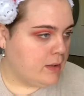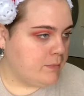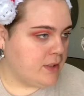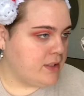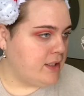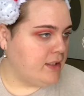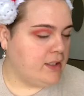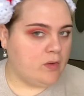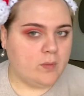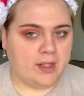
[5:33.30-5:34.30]
but
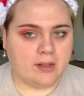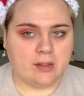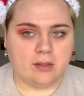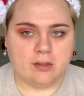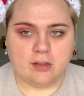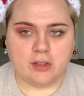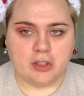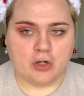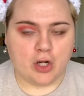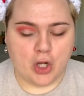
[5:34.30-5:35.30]
dealing with
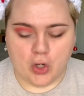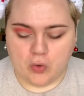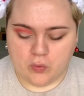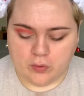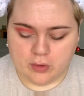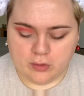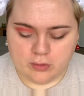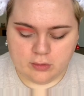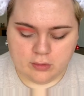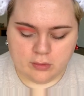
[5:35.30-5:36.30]
your own
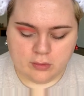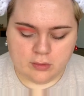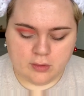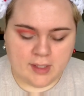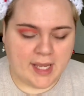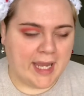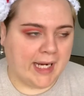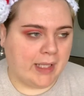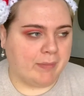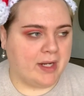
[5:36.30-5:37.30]

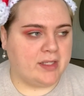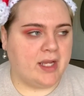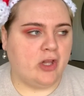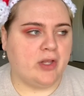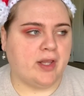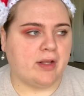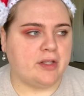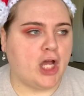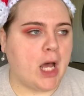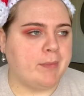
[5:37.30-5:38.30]
expectations on
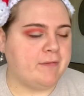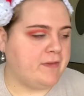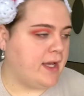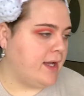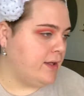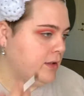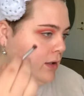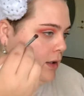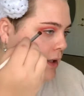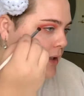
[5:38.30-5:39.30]
top of that
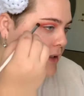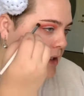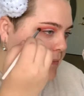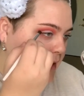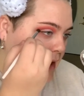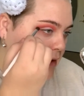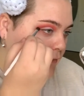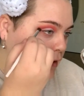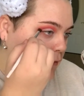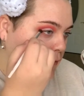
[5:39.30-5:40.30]
can be kind
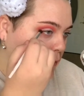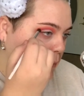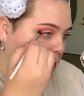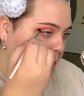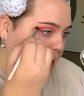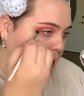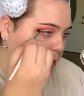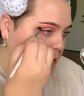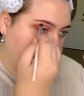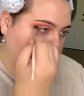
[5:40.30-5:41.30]
of overwhelming.
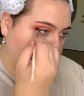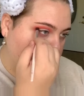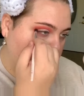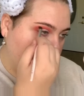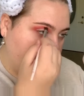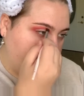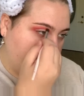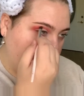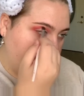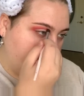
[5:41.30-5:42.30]
And no
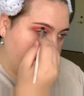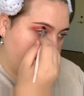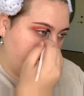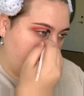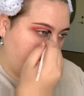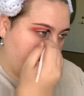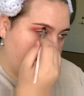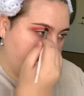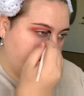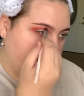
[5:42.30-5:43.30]
matter how much
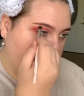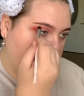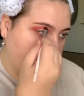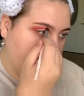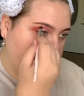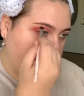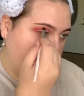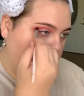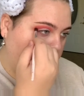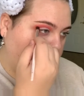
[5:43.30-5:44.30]

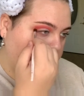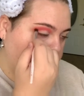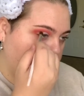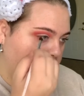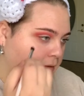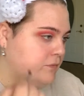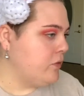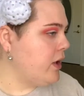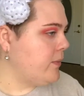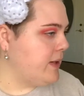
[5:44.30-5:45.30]
positive
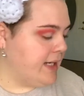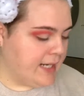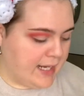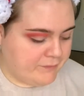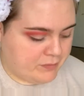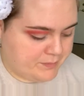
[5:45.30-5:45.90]
reinforcement I got from